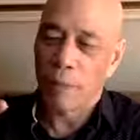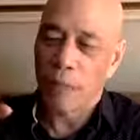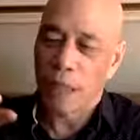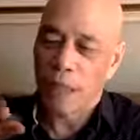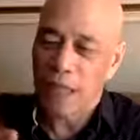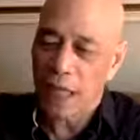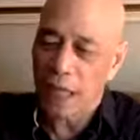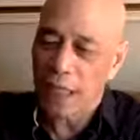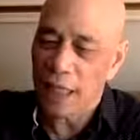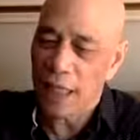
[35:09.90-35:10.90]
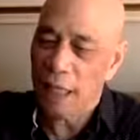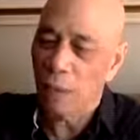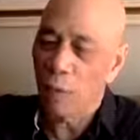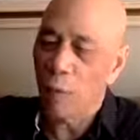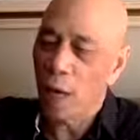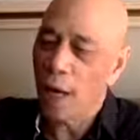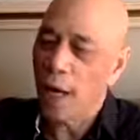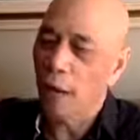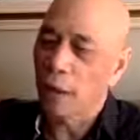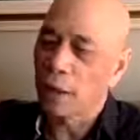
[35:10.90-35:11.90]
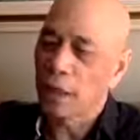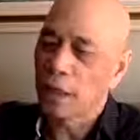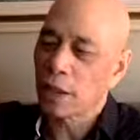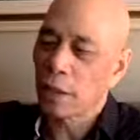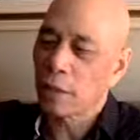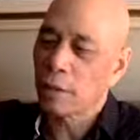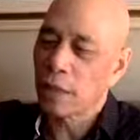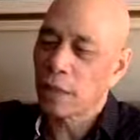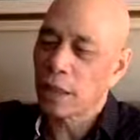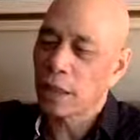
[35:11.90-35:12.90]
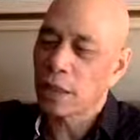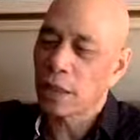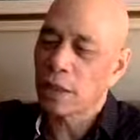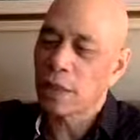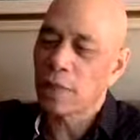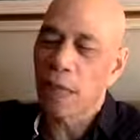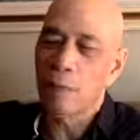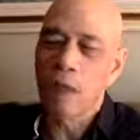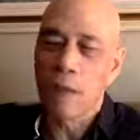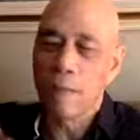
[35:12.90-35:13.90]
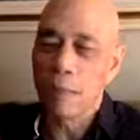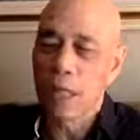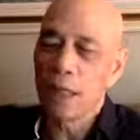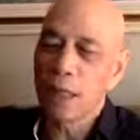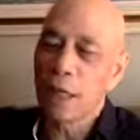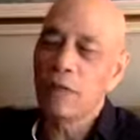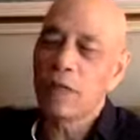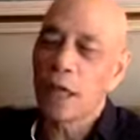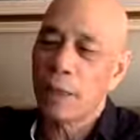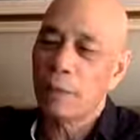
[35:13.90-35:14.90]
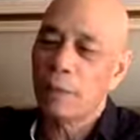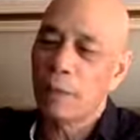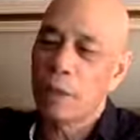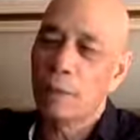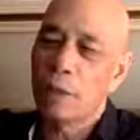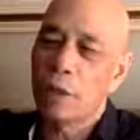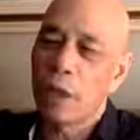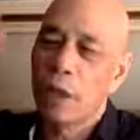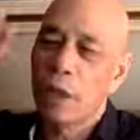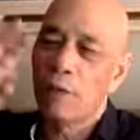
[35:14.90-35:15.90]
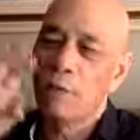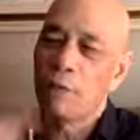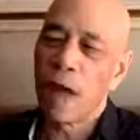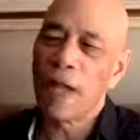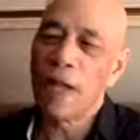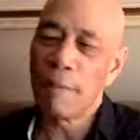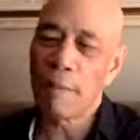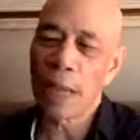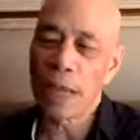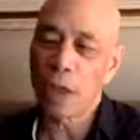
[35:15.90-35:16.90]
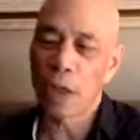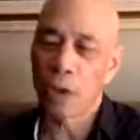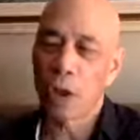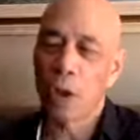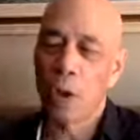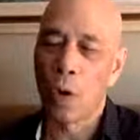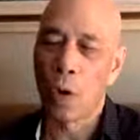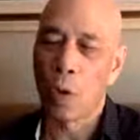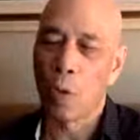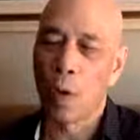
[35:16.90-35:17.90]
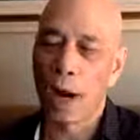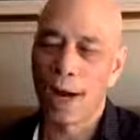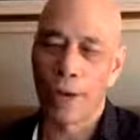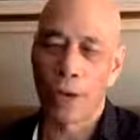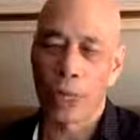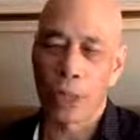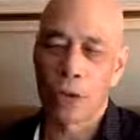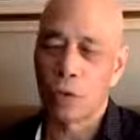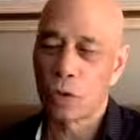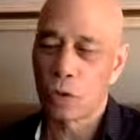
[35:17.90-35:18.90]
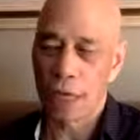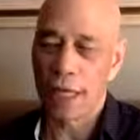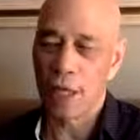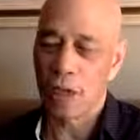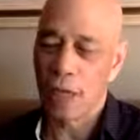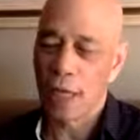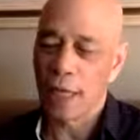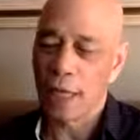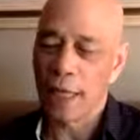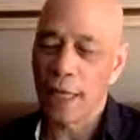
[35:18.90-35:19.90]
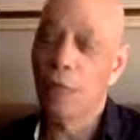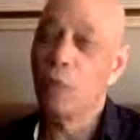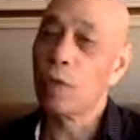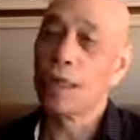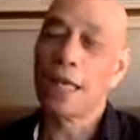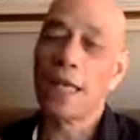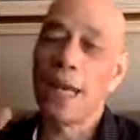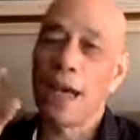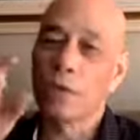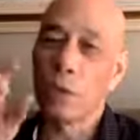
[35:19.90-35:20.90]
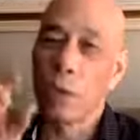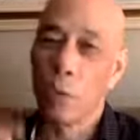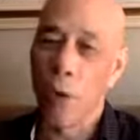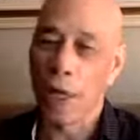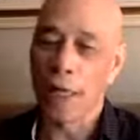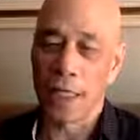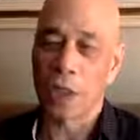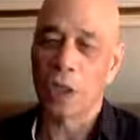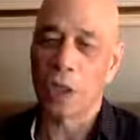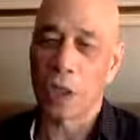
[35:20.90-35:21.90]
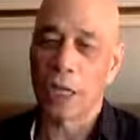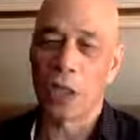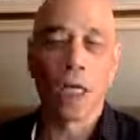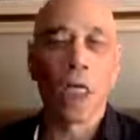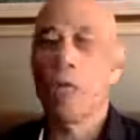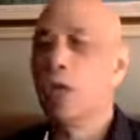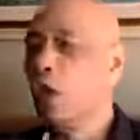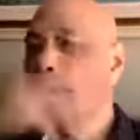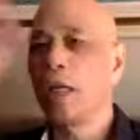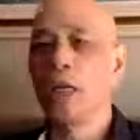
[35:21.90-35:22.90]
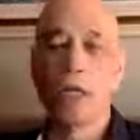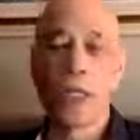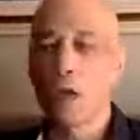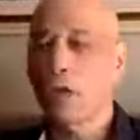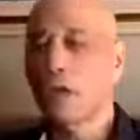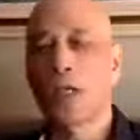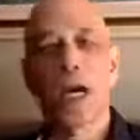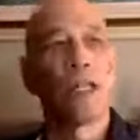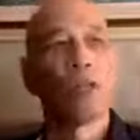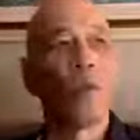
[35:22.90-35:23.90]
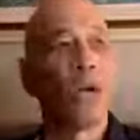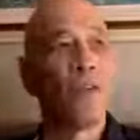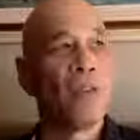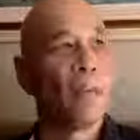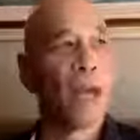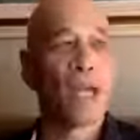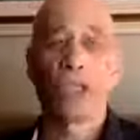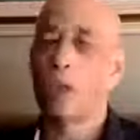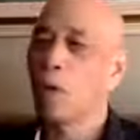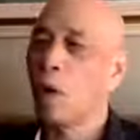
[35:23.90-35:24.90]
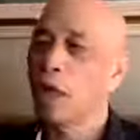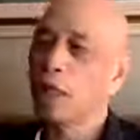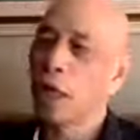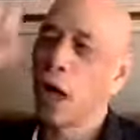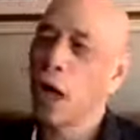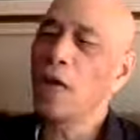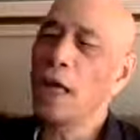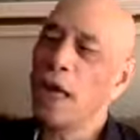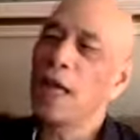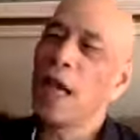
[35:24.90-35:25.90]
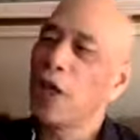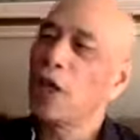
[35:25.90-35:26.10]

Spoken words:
it takes a while. It takes sometimes many lifetimes for people's fundamental core wiring to change, and they have to want it to change. Nobody on the other side is waving a magic wand saying, okay, now